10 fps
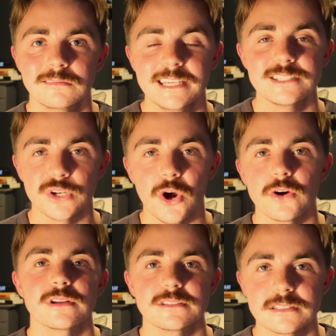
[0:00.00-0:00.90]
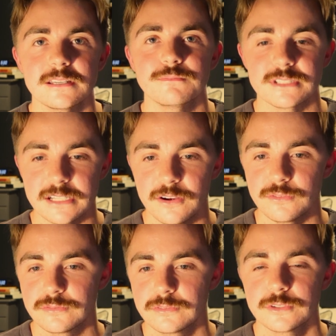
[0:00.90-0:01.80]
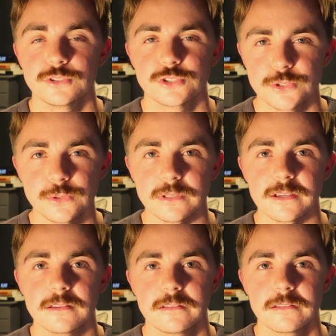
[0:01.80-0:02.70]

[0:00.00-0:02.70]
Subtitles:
He's an artist himself, truly,